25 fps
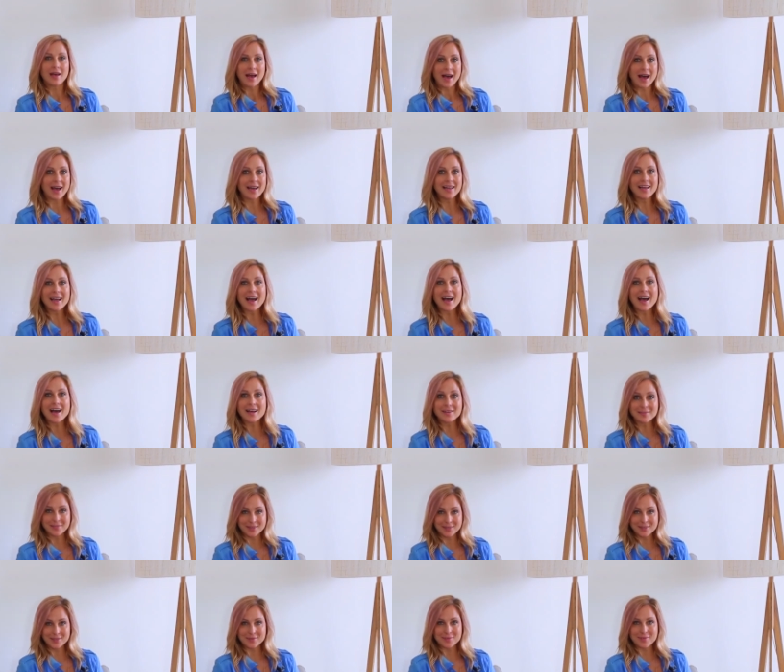Hi
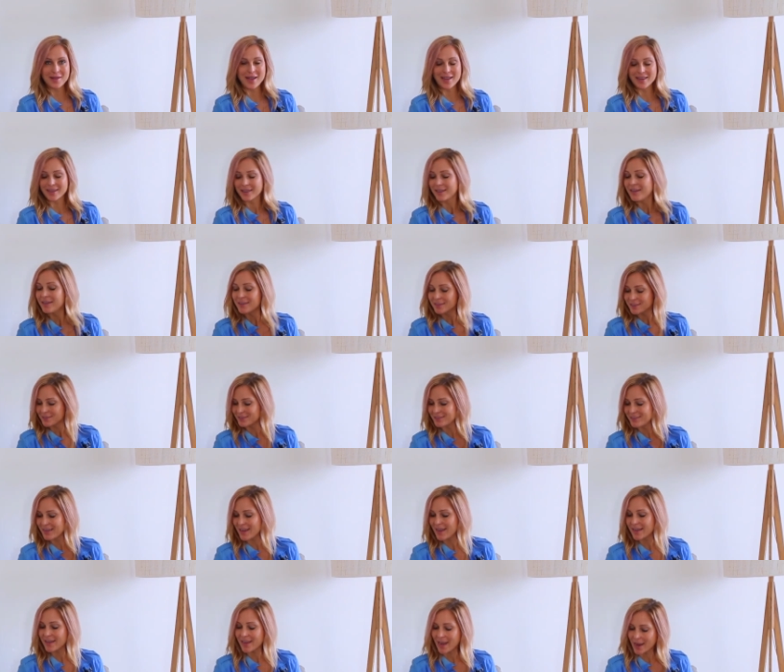and welcome back.
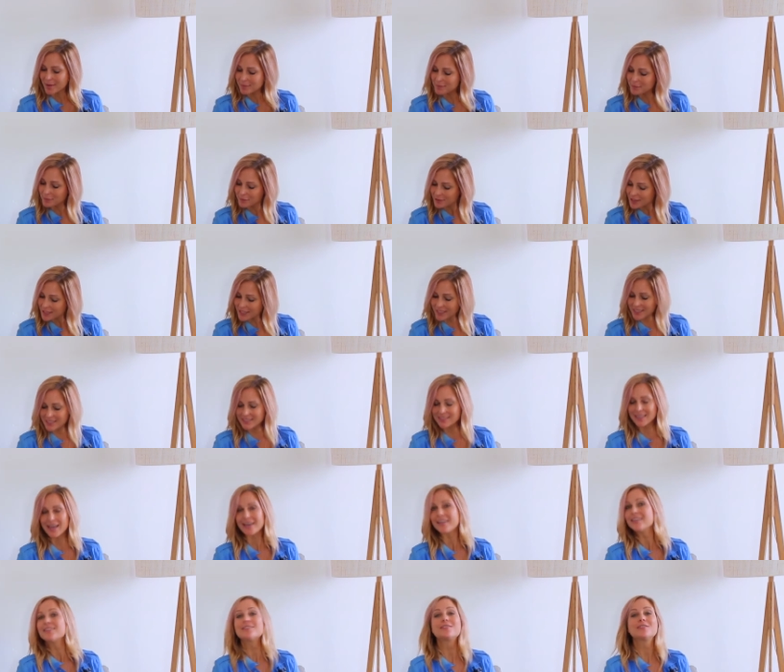Today I'm really
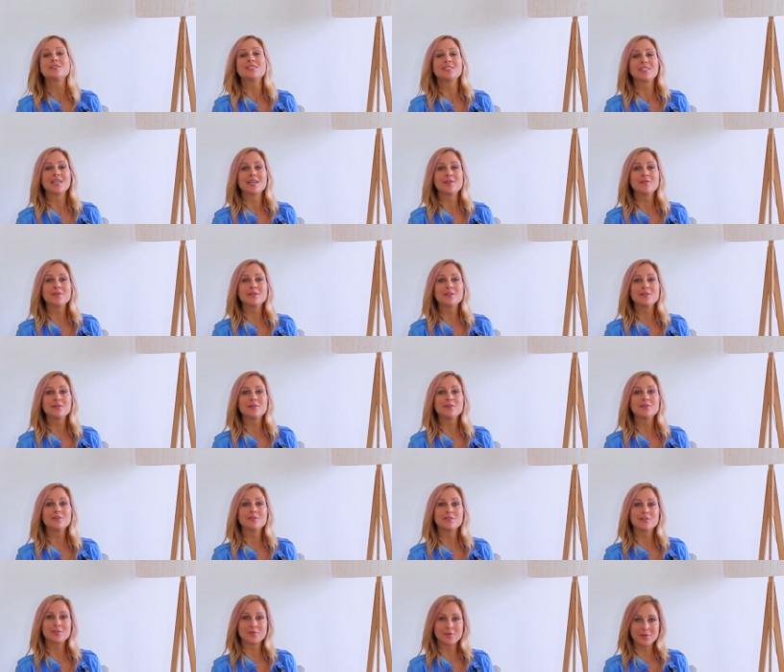excited to share with
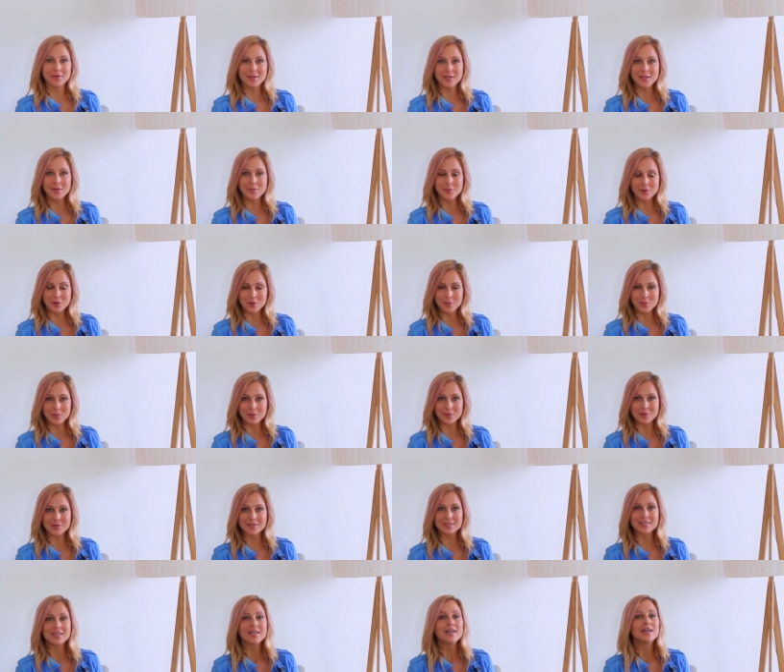you three more
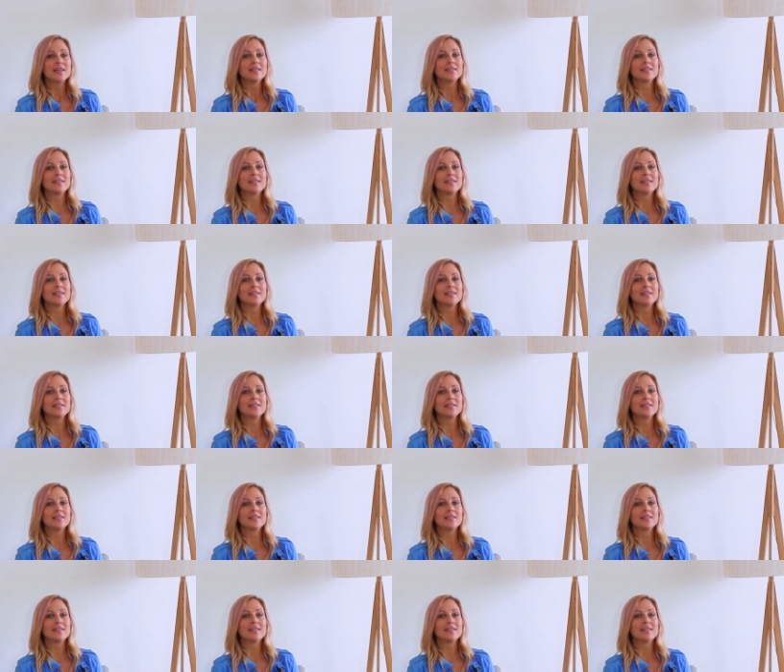books